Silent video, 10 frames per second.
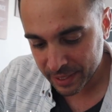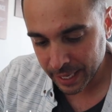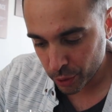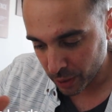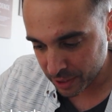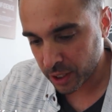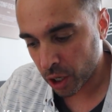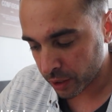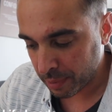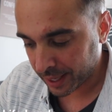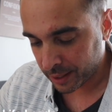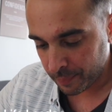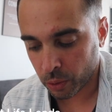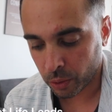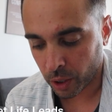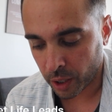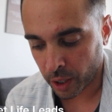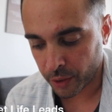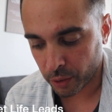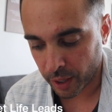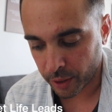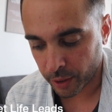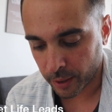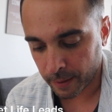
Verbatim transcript: My name is Andrew. I'm just calling you back. Underwriter.